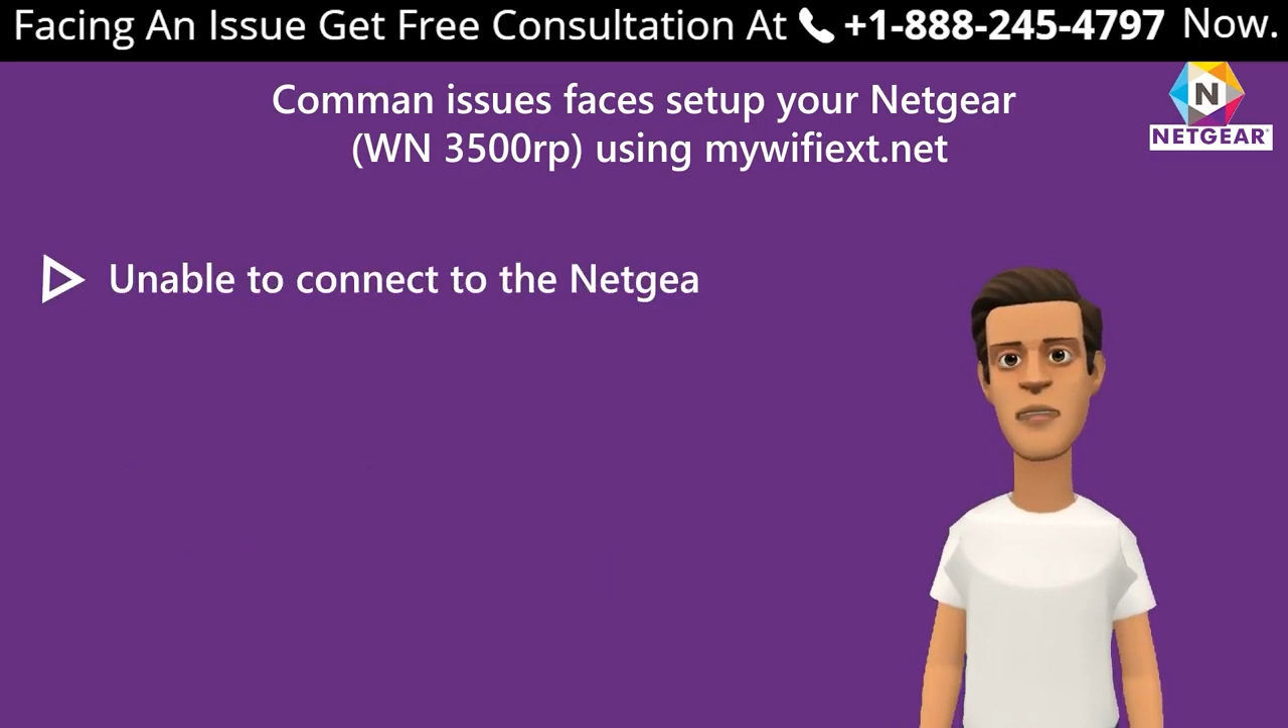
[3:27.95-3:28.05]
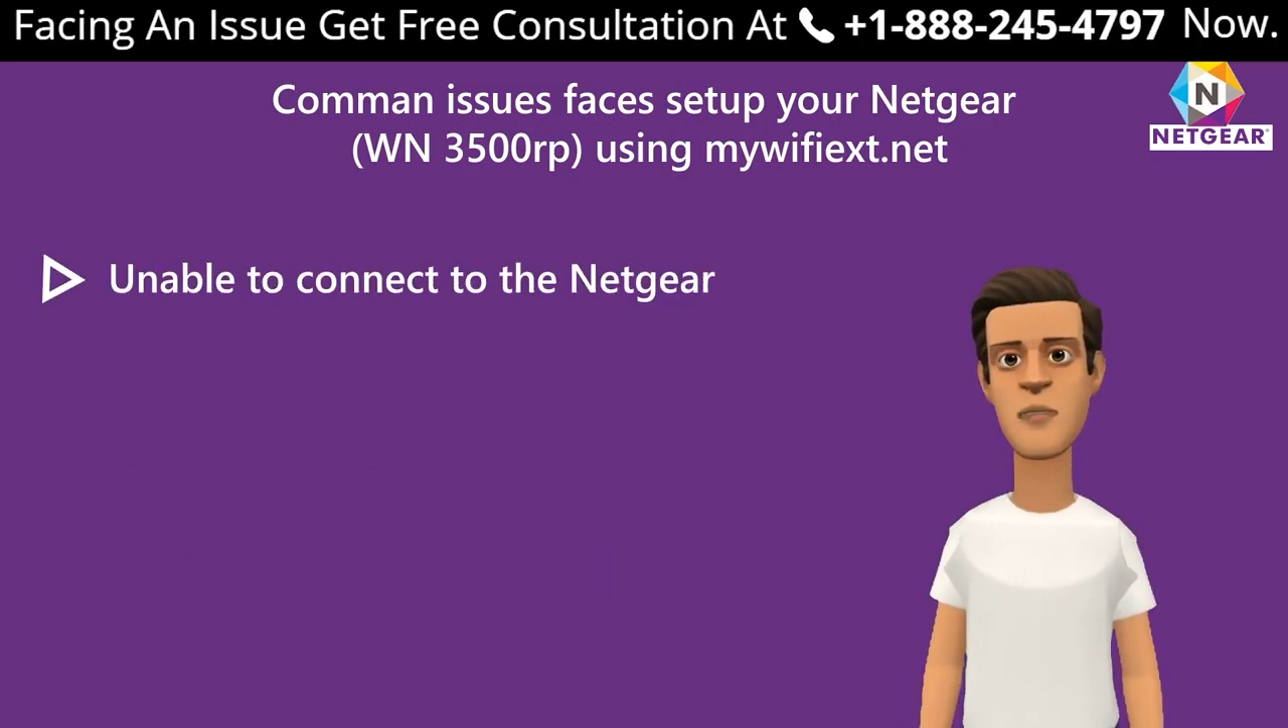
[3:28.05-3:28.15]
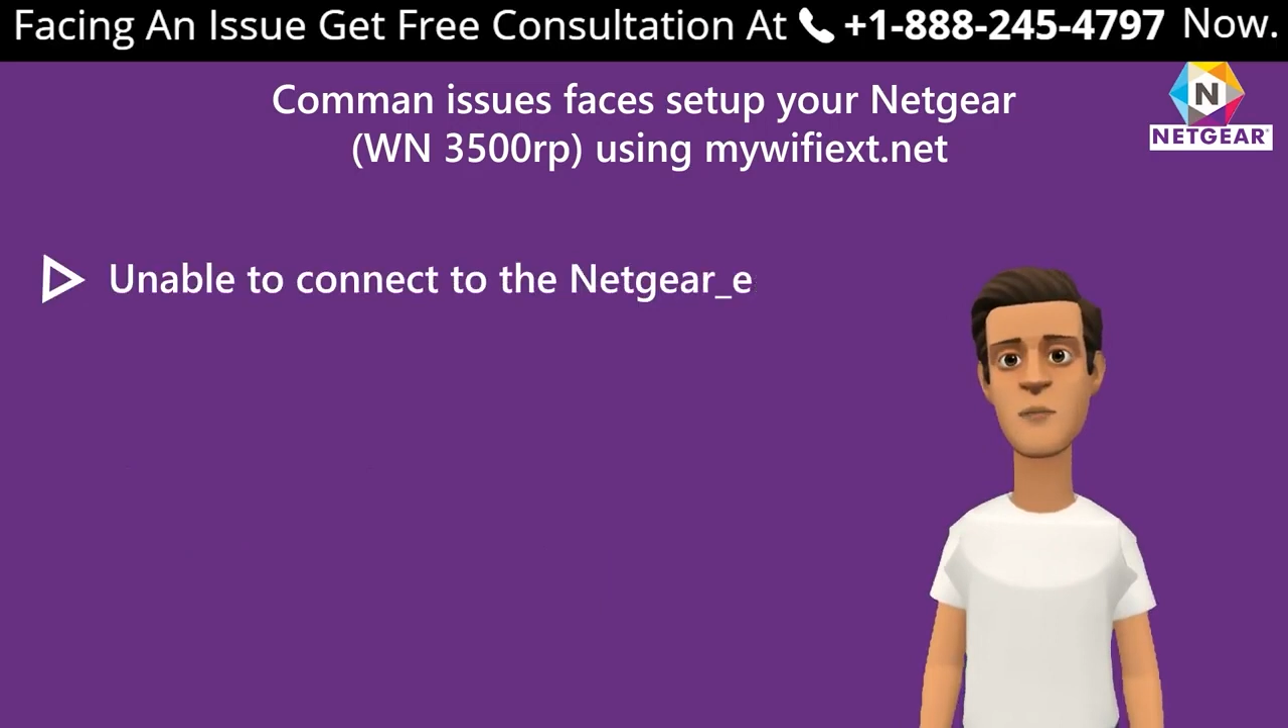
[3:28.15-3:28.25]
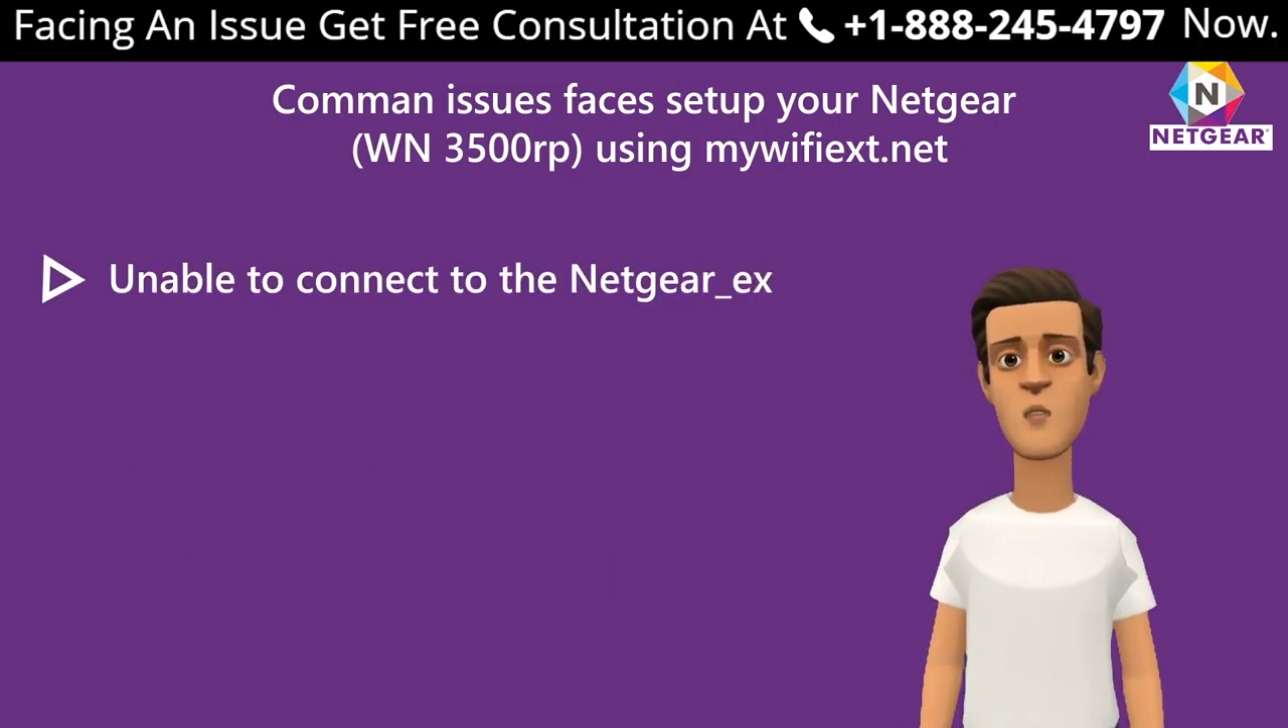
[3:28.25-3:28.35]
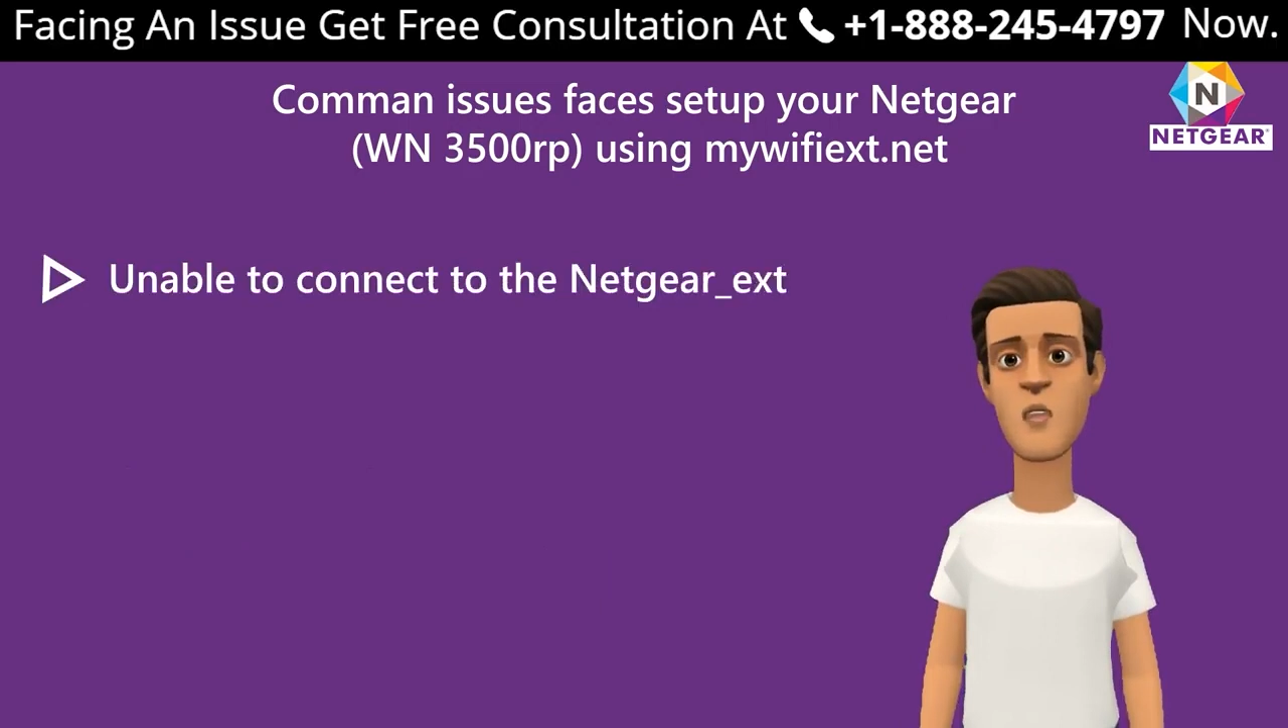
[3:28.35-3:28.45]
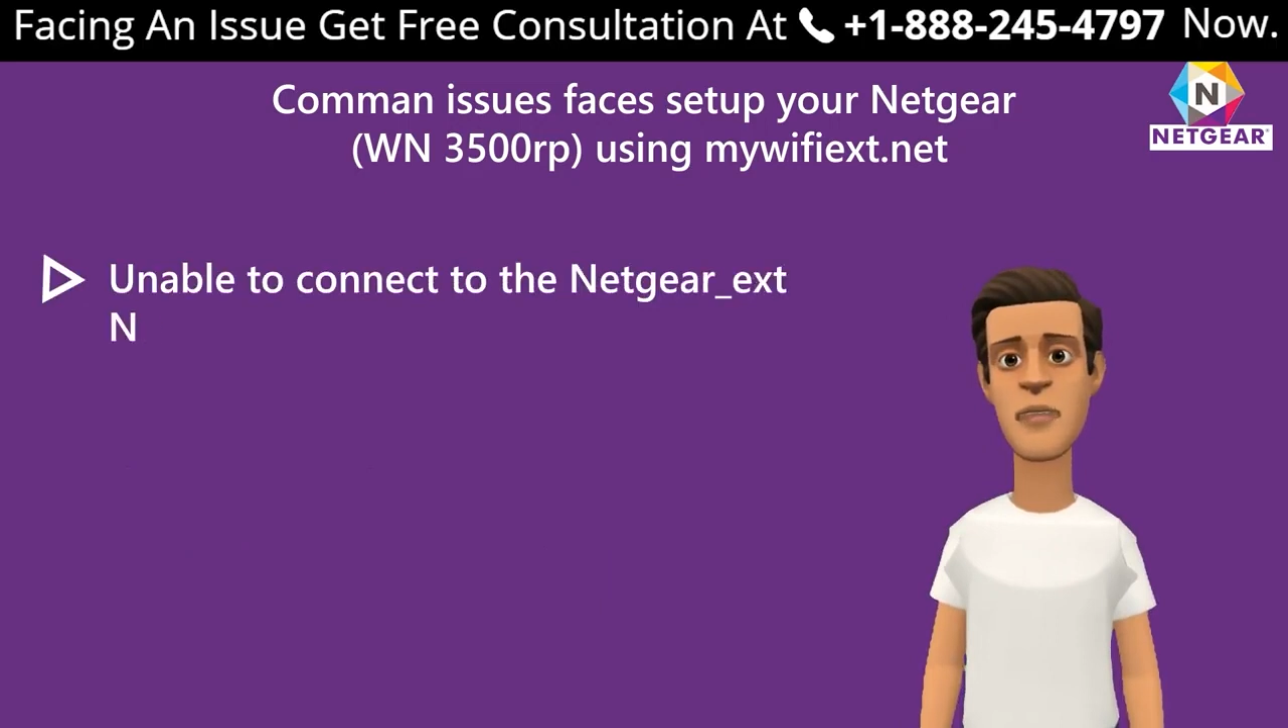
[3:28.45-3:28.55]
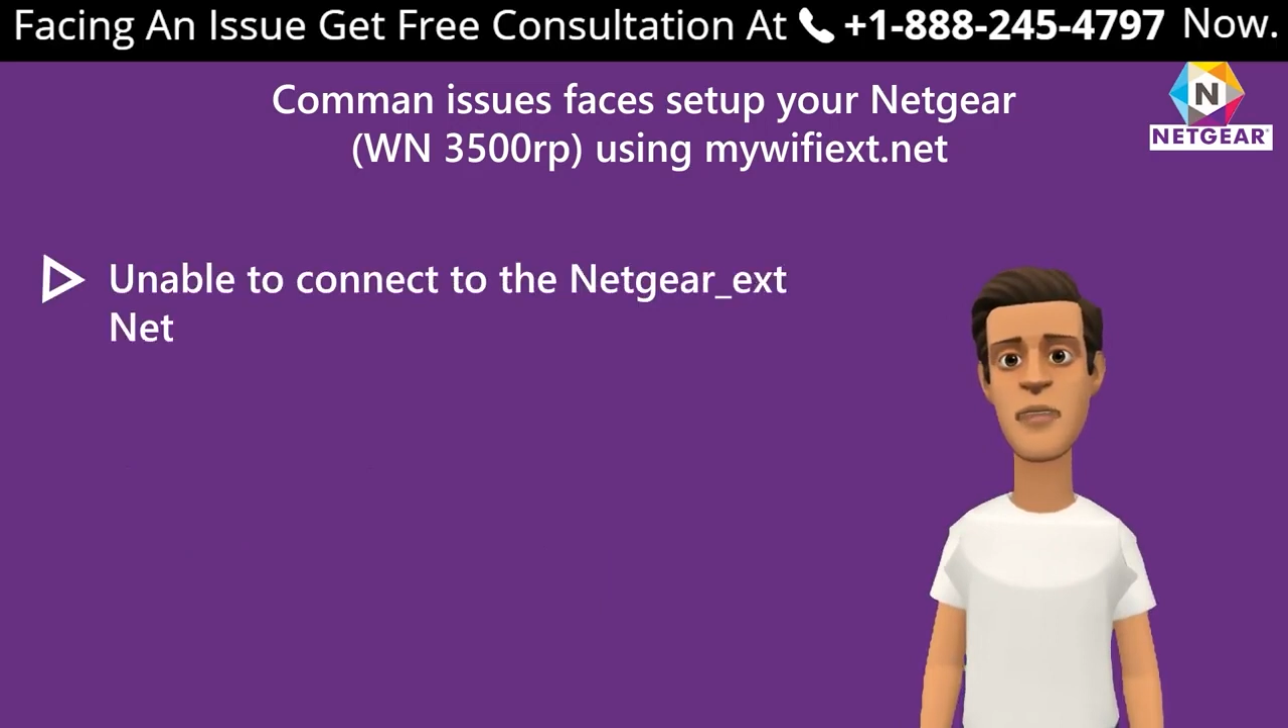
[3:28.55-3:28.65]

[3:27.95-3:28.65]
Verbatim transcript: underscore